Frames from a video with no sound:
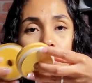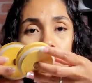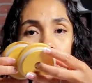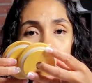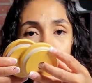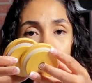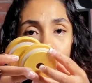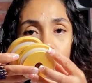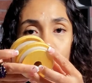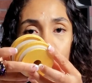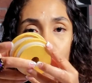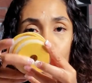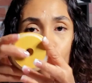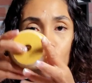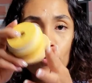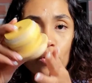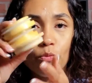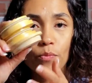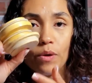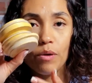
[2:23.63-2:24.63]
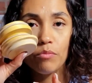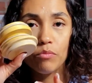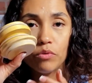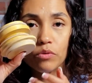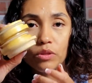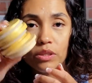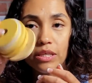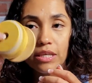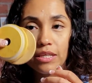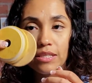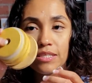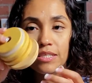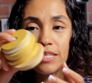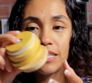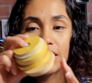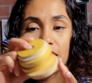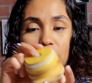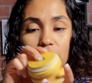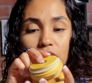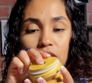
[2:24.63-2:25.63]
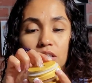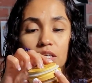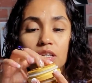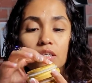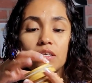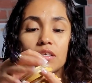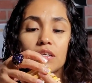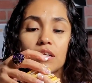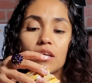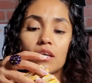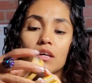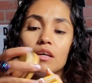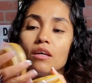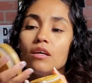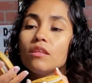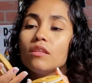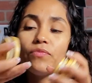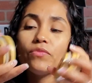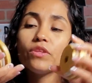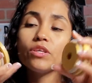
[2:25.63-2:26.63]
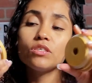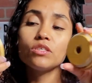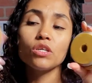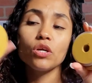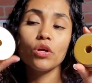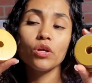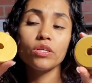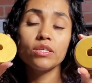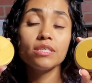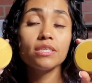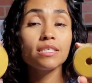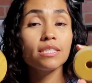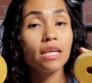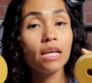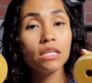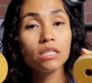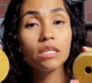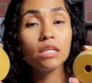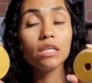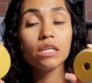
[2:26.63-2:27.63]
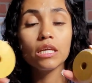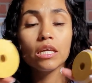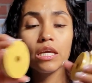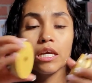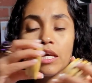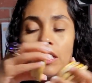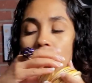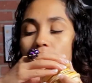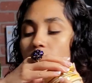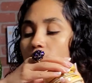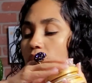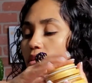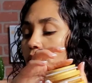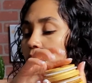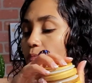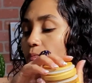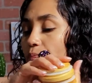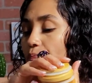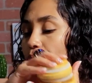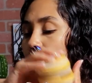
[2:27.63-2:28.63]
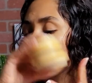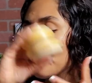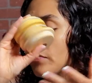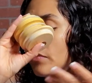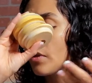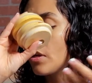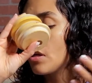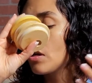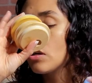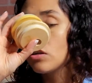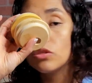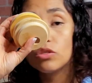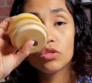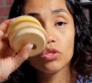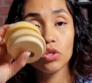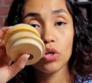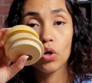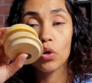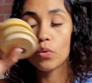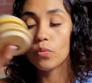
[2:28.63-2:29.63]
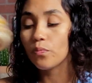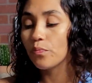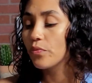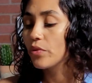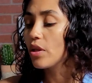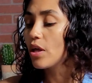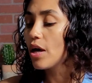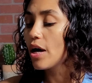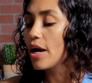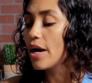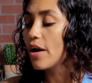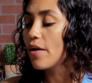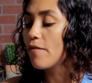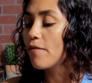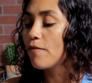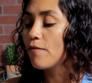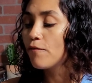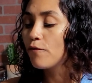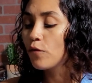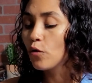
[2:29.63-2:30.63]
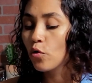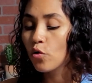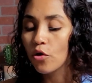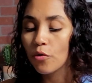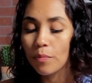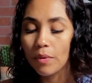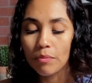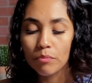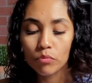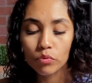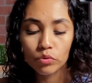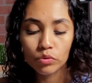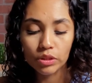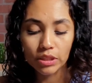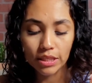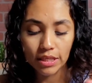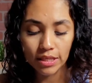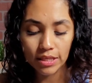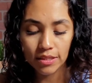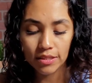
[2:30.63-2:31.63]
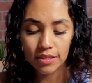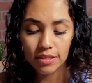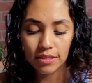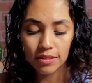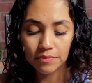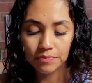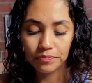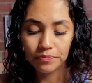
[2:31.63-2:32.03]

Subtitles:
and 4 bamboo lids here. These aren't sanded yet. So I have 4 bamboo lids.